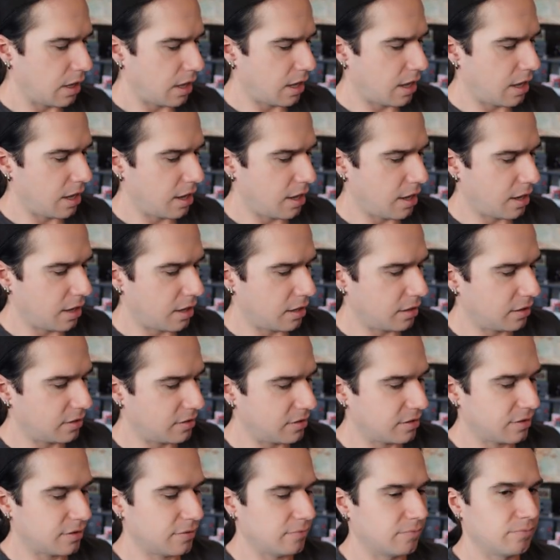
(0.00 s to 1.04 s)
and
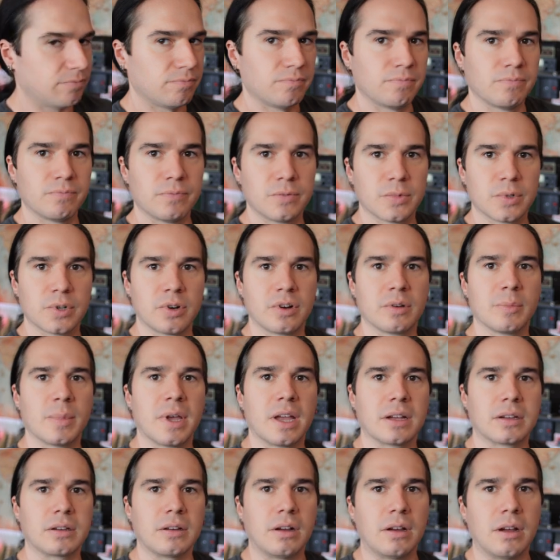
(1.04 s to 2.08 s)
turn it
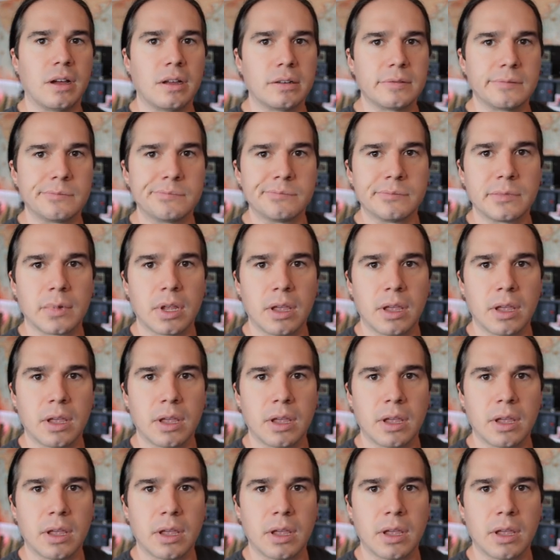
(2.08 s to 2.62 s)
back on.